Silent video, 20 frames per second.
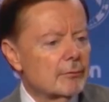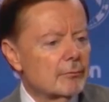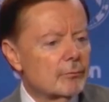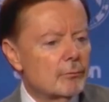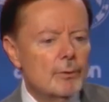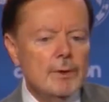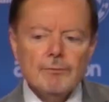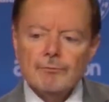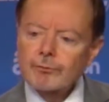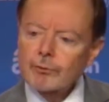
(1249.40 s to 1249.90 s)

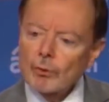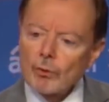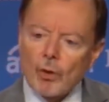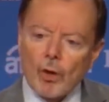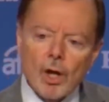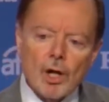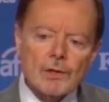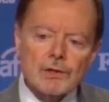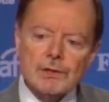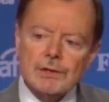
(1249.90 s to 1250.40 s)
We've
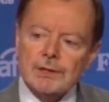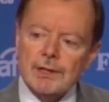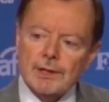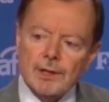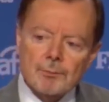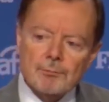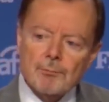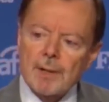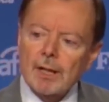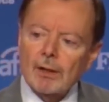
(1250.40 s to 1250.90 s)
lost
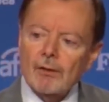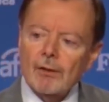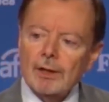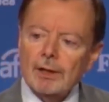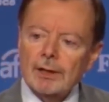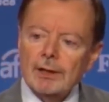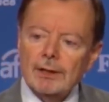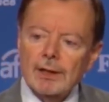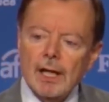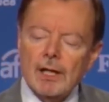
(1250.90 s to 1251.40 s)
an
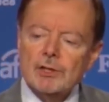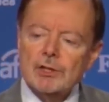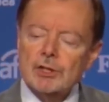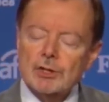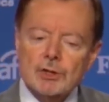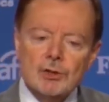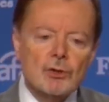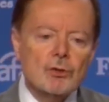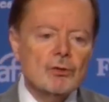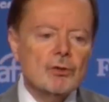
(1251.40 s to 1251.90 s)
American as
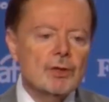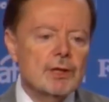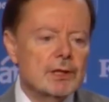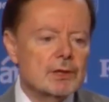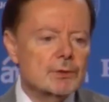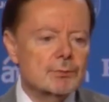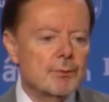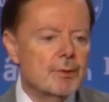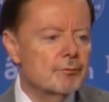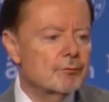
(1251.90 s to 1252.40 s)
surely
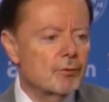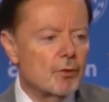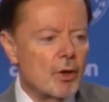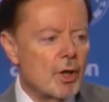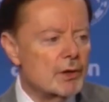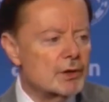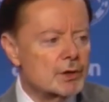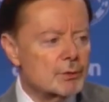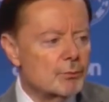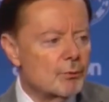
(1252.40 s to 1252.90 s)
as we've
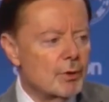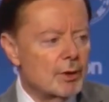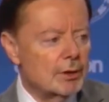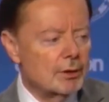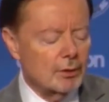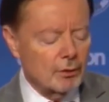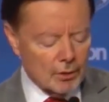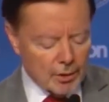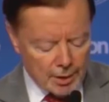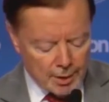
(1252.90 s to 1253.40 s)
lost
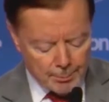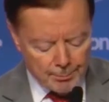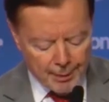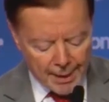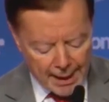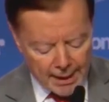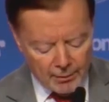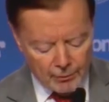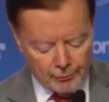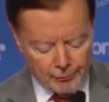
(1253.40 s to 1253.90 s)
one on a
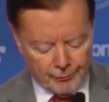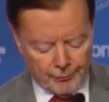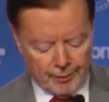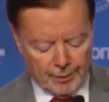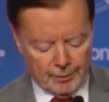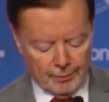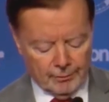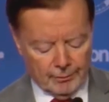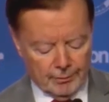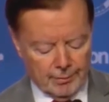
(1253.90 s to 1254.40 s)

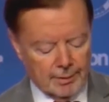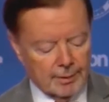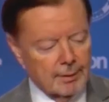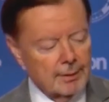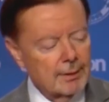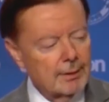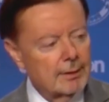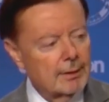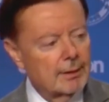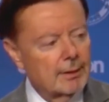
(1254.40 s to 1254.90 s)
battlefield.
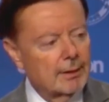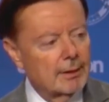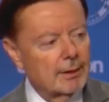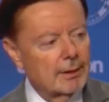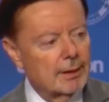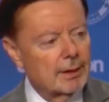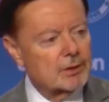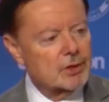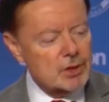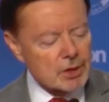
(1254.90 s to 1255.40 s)

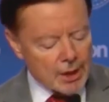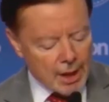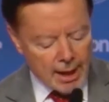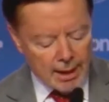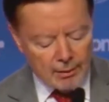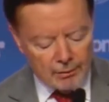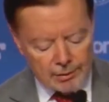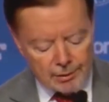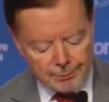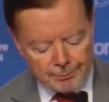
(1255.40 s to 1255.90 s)
A
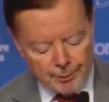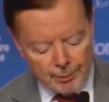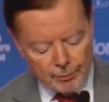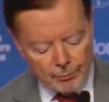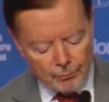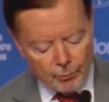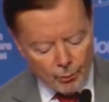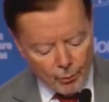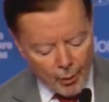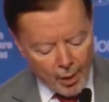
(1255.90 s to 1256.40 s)
child's
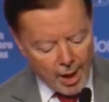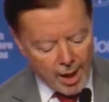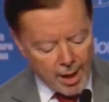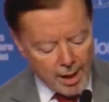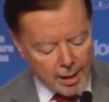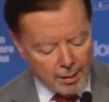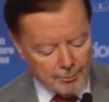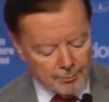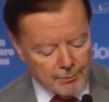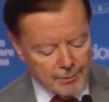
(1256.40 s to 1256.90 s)
been
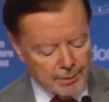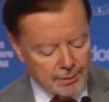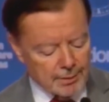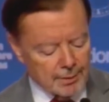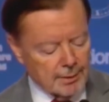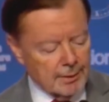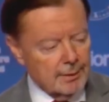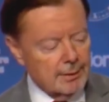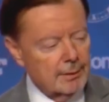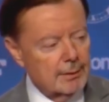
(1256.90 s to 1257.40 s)
robbed
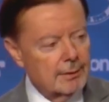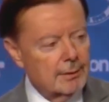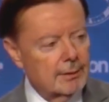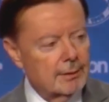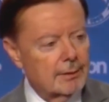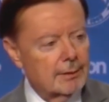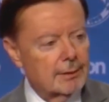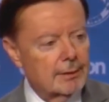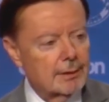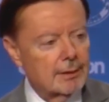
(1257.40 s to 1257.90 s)

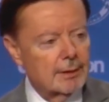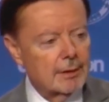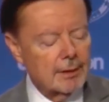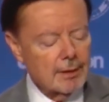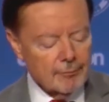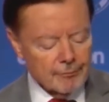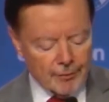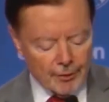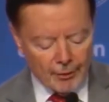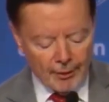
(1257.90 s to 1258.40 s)

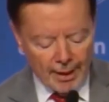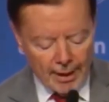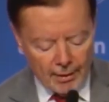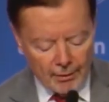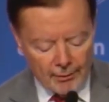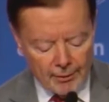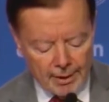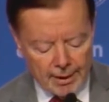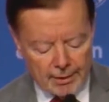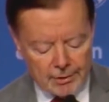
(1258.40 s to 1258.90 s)
of their
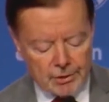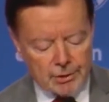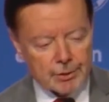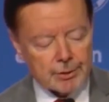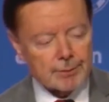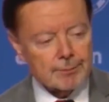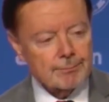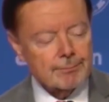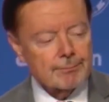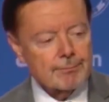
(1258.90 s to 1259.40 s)
heritage.